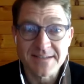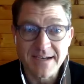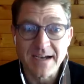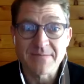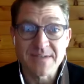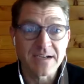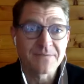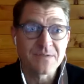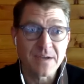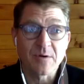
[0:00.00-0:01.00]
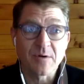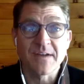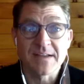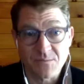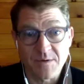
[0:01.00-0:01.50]
I've done a number of
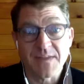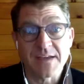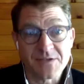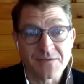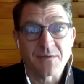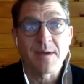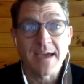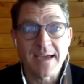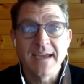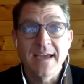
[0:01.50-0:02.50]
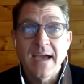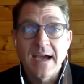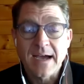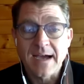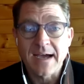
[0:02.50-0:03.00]
events with HFMA
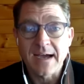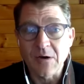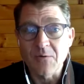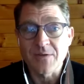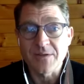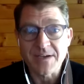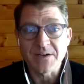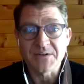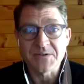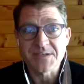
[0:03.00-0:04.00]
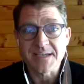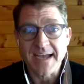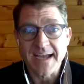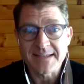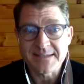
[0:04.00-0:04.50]
over the years,
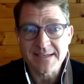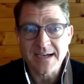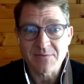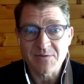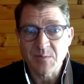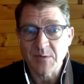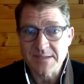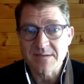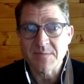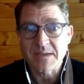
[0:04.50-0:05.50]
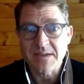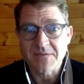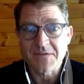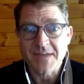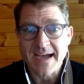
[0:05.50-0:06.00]
and was pleased to be there
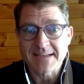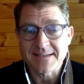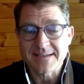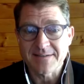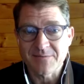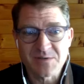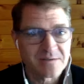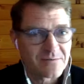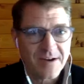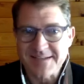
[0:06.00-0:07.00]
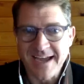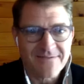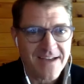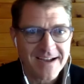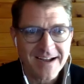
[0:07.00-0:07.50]
for that. And it was great to have
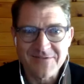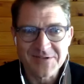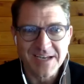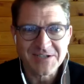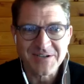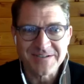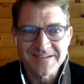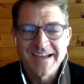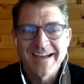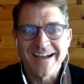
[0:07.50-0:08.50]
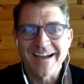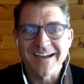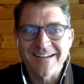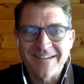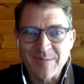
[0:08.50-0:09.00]
that conversation.
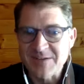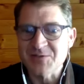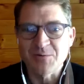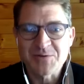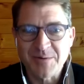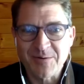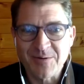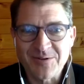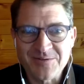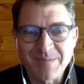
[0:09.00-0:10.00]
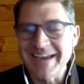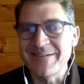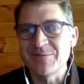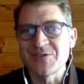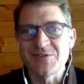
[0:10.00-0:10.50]
I just wish we were being
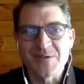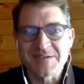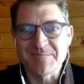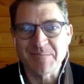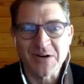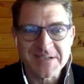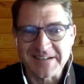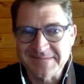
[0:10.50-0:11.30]
able to do this in person.